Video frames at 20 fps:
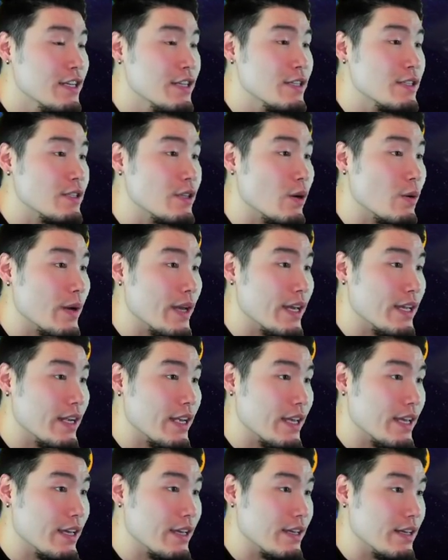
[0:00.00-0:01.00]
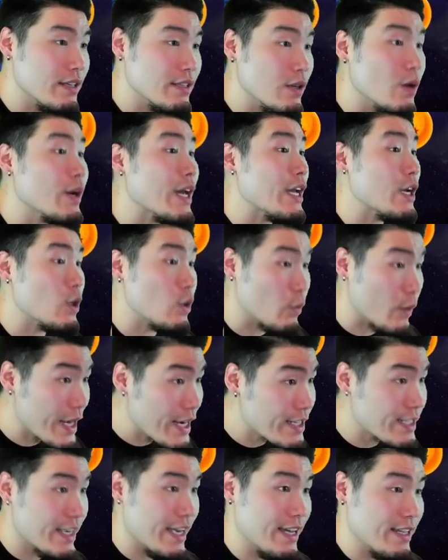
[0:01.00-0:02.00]
So it is, okay, great
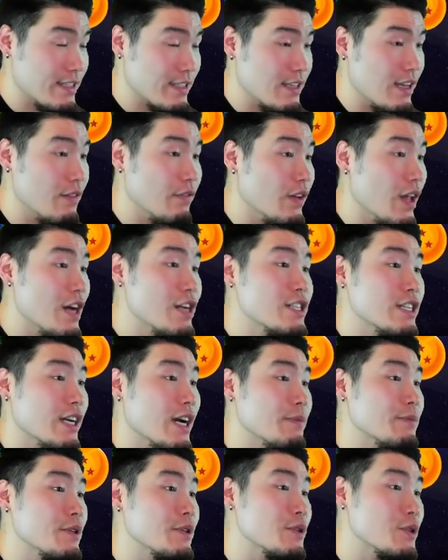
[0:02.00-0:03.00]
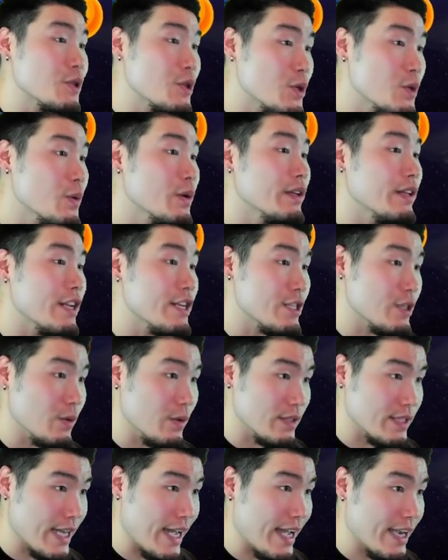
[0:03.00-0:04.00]
chance of launching up to two additional
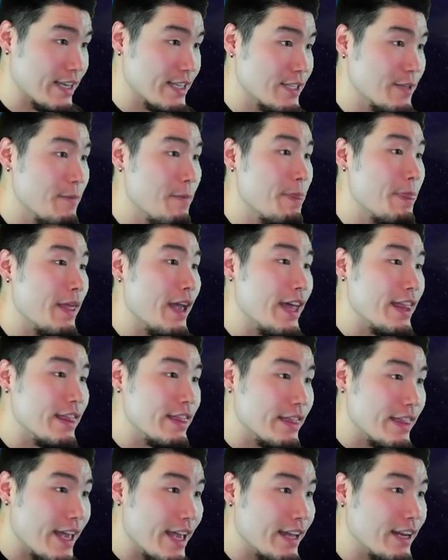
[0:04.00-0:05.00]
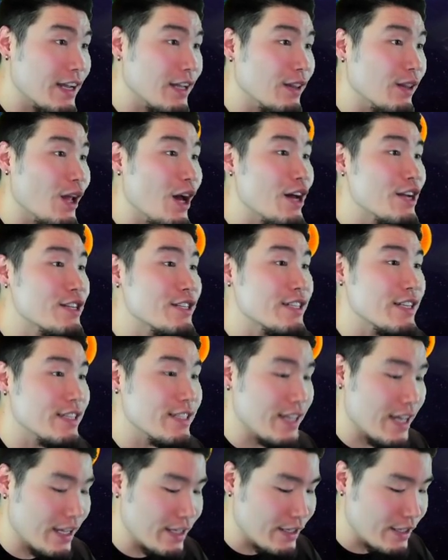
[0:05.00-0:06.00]
attacks, and then launches
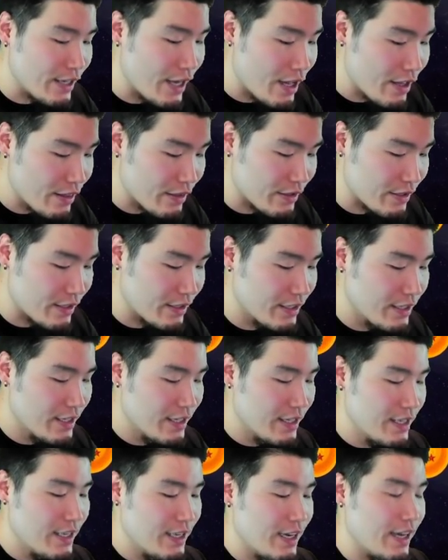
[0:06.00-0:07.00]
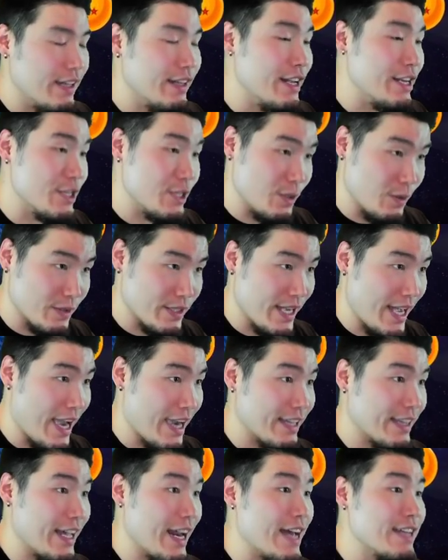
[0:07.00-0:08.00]
another additional
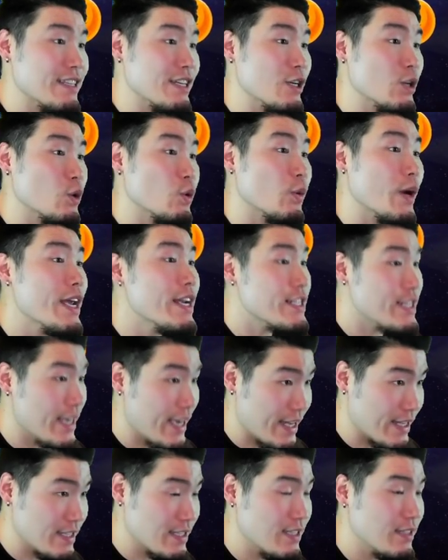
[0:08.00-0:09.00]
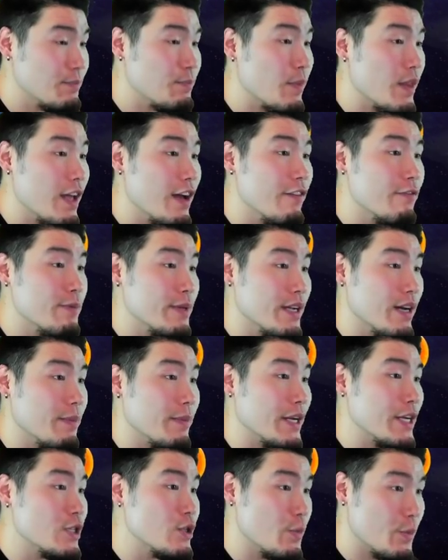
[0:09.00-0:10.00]
attack that has a great chance of
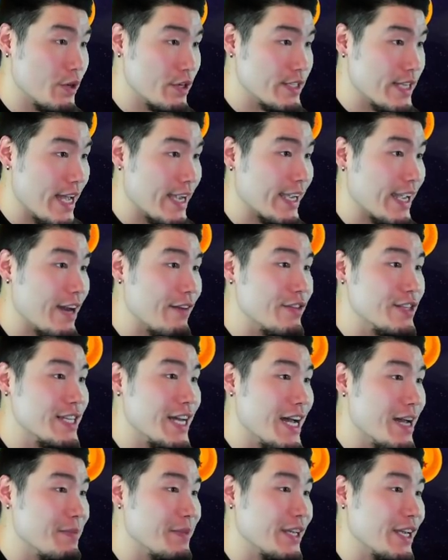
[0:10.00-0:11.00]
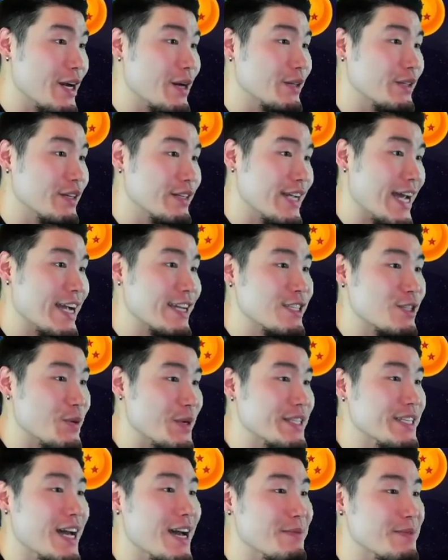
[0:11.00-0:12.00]
becoming a super attack every time the character attacks three
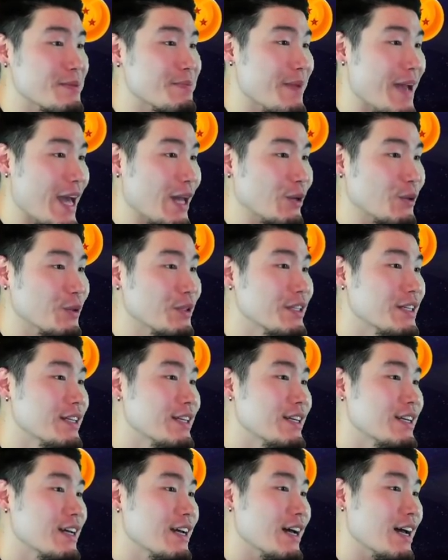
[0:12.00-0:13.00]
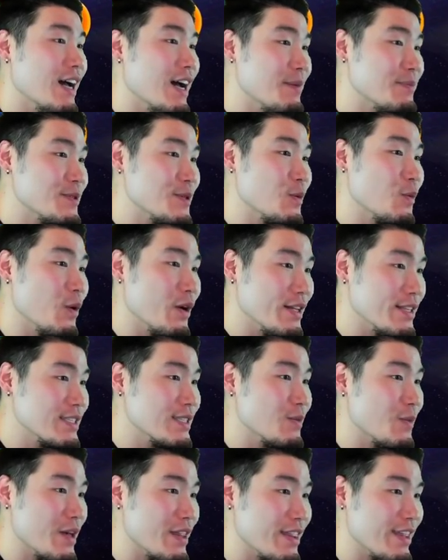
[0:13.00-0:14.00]
times in battle, up to once
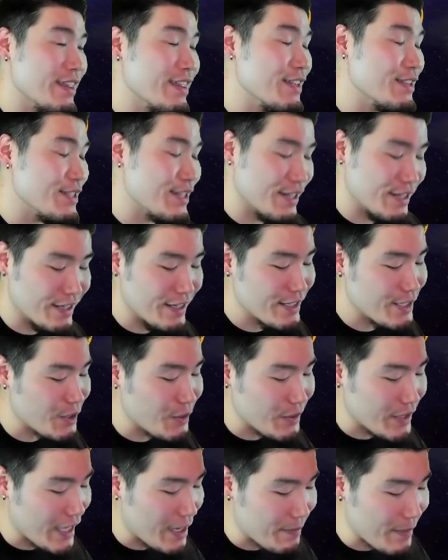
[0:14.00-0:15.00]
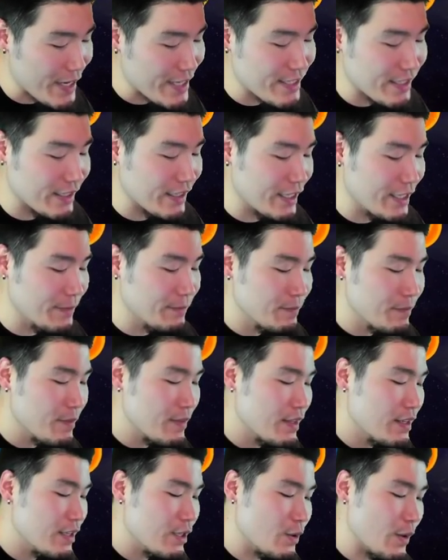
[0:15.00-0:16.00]
within the turn. So yeah, basically,
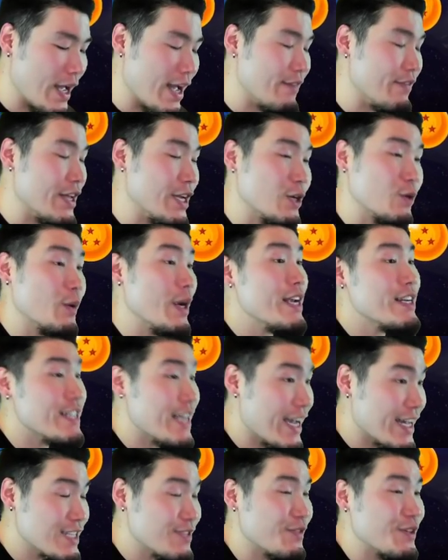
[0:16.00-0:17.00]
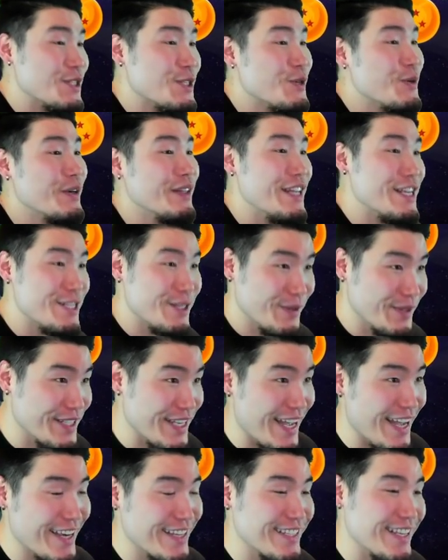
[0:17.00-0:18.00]
you have a great chance for two additional
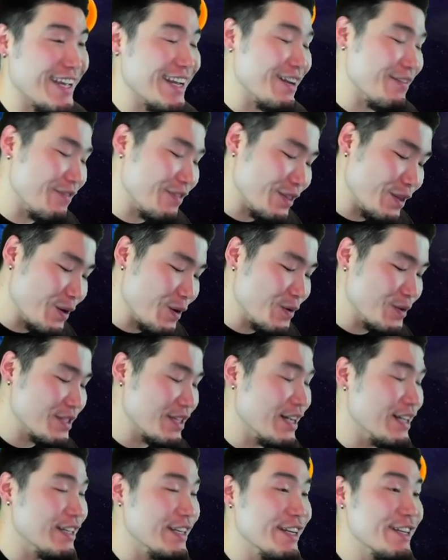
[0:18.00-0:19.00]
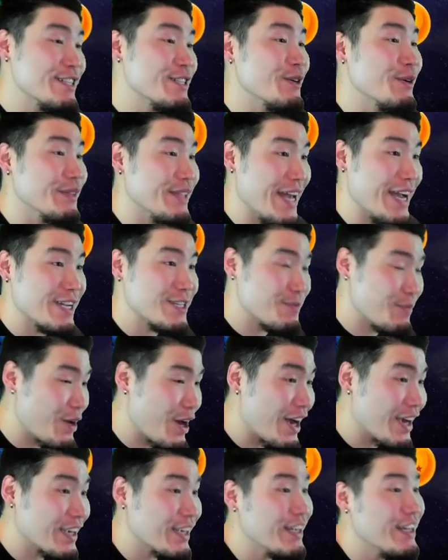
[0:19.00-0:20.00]
attacks, and if those additional attacks
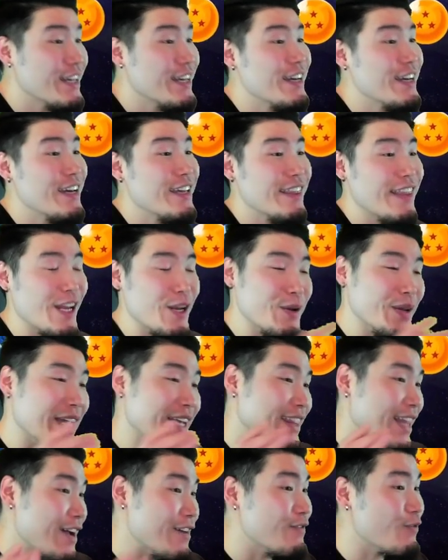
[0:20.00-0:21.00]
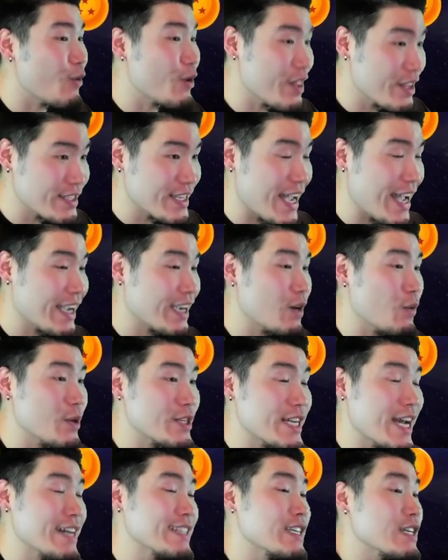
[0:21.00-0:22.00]
proc, then you get that fourth attack, which
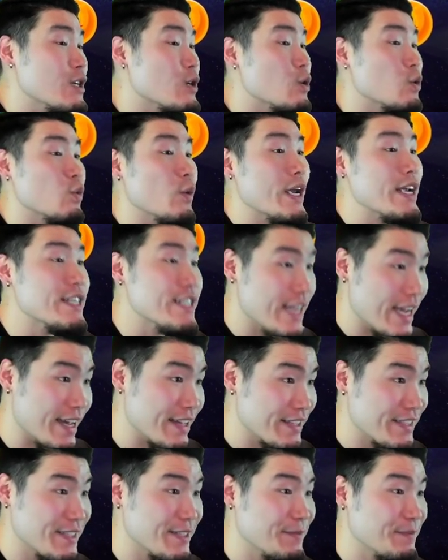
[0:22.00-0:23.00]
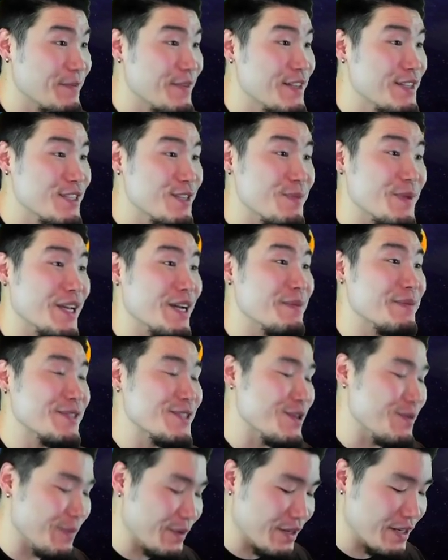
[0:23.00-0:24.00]
has a great chance to become
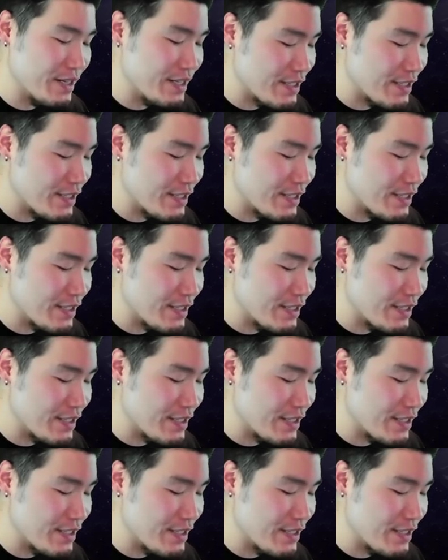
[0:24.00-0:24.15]
super.